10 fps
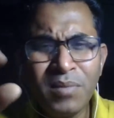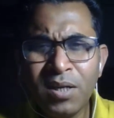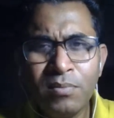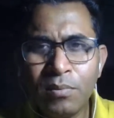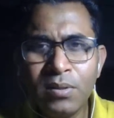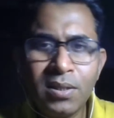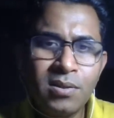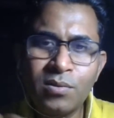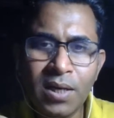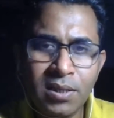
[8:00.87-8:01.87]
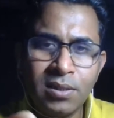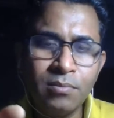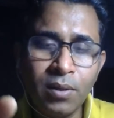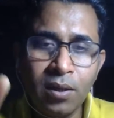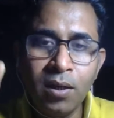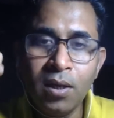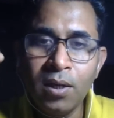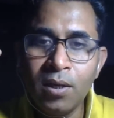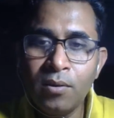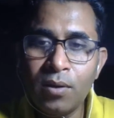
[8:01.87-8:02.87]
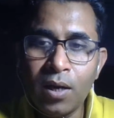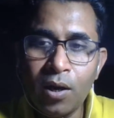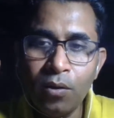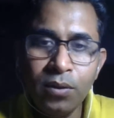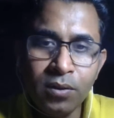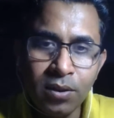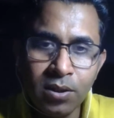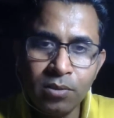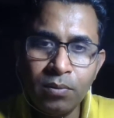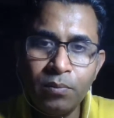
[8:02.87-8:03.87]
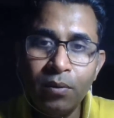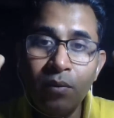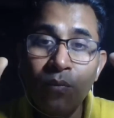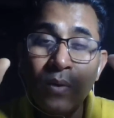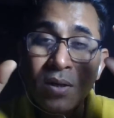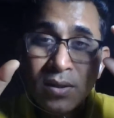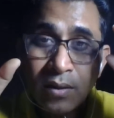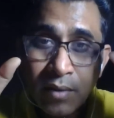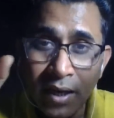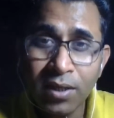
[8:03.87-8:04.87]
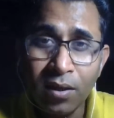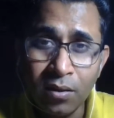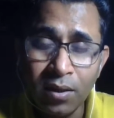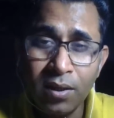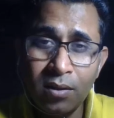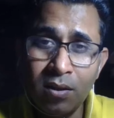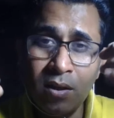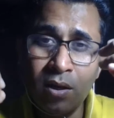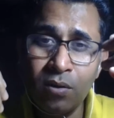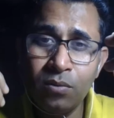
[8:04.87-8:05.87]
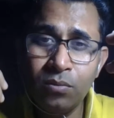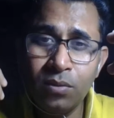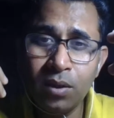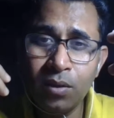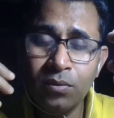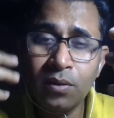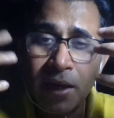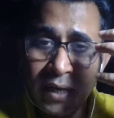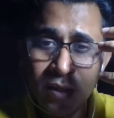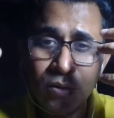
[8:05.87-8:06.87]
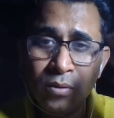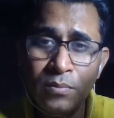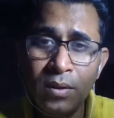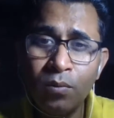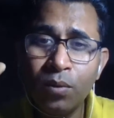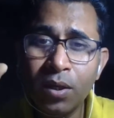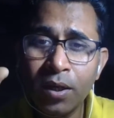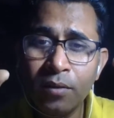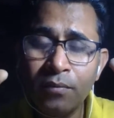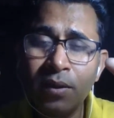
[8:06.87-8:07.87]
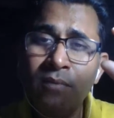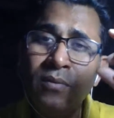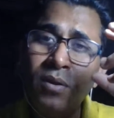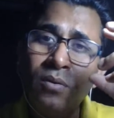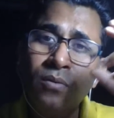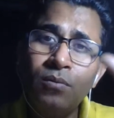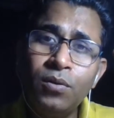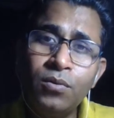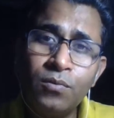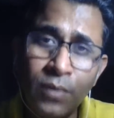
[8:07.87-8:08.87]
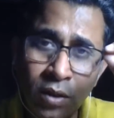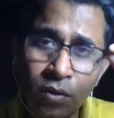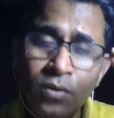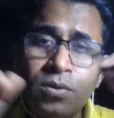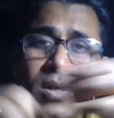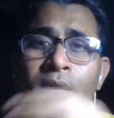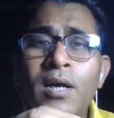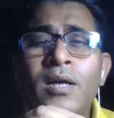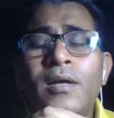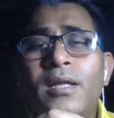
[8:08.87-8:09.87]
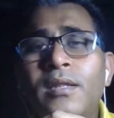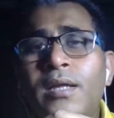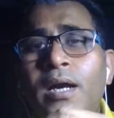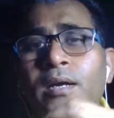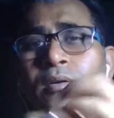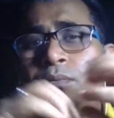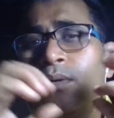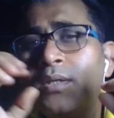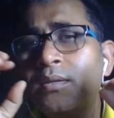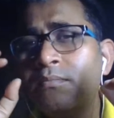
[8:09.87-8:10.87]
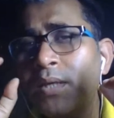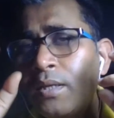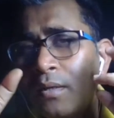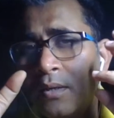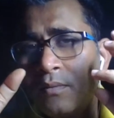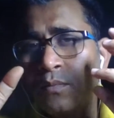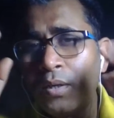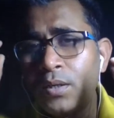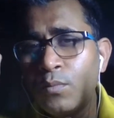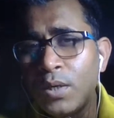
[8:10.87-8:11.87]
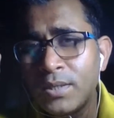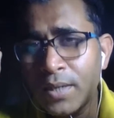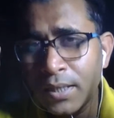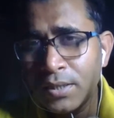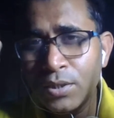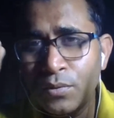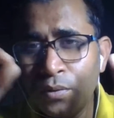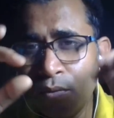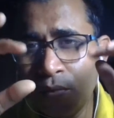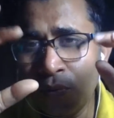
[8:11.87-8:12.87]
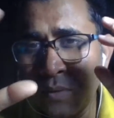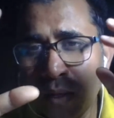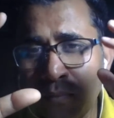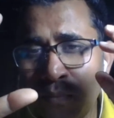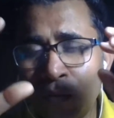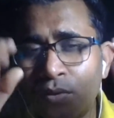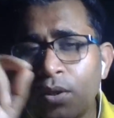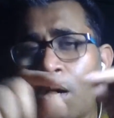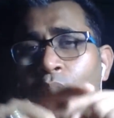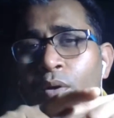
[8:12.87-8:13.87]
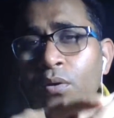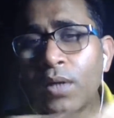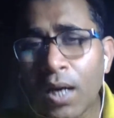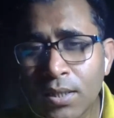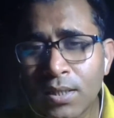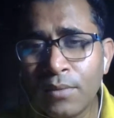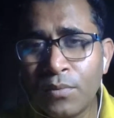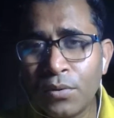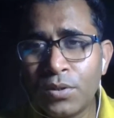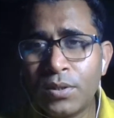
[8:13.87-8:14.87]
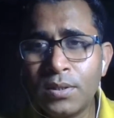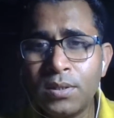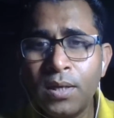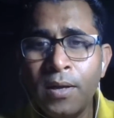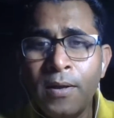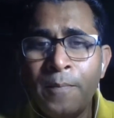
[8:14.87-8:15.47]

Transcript: Many people just trash the mail. How it reaches people, what are the right content, how the writing should be, what kind of, whether we are going to use videos in that, what is the method, what strategy you're going to approach, how you're going to ask him questions.